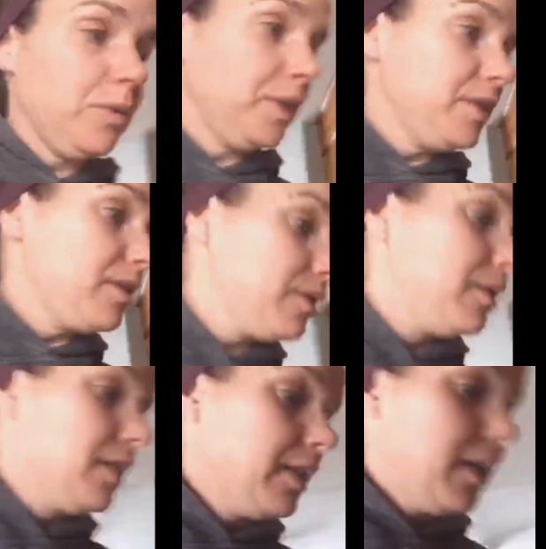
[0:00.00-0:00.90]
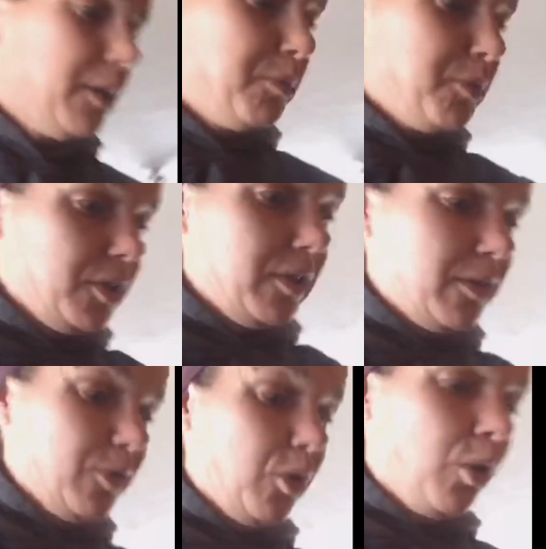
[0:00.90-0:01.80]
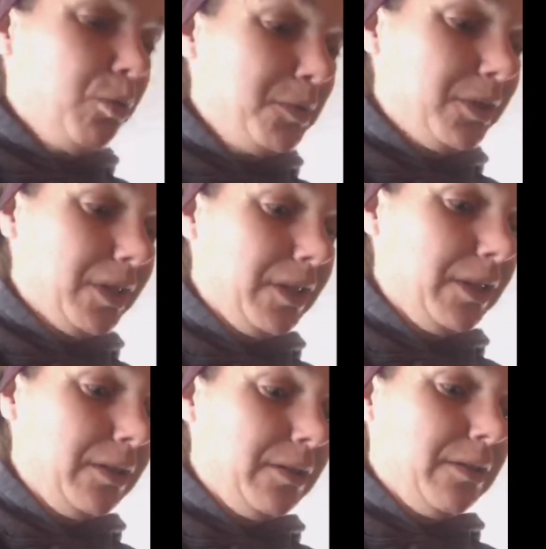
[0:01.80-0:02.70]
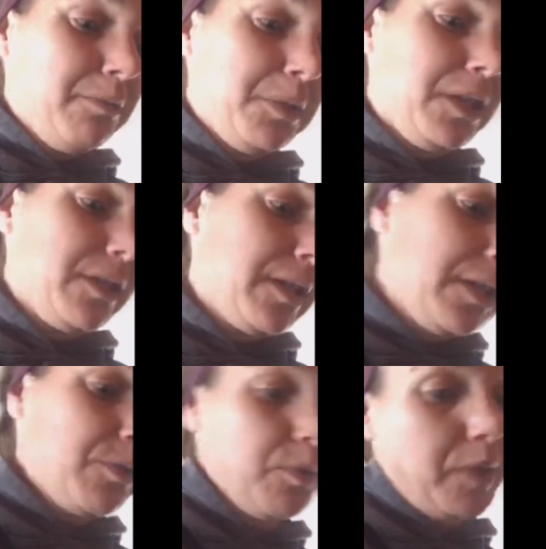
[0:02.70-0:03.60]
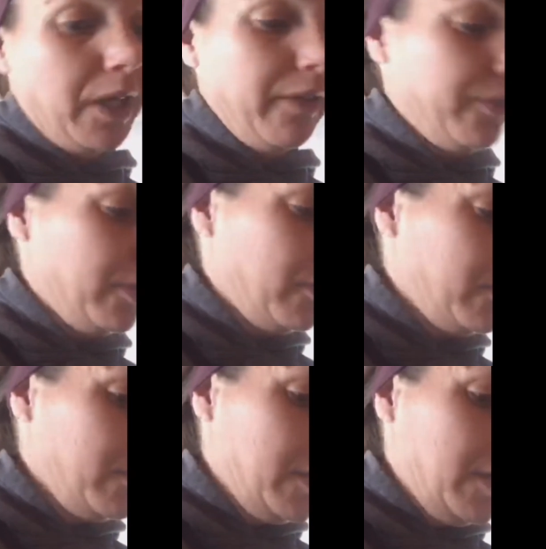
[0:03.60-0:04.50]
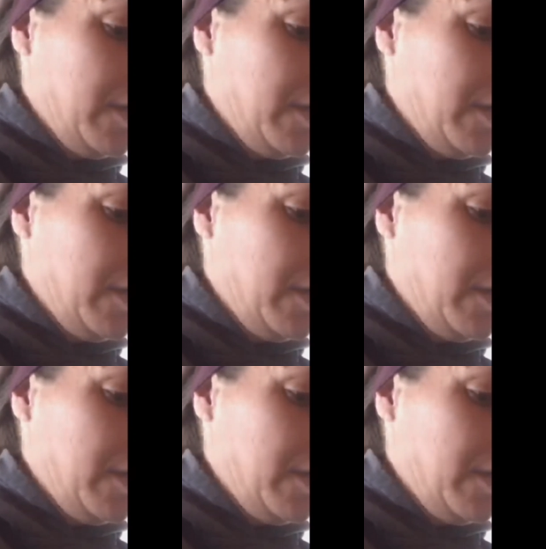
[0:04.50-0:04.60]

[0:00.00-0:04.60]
always. I put whole milk in it because that's what we have in here.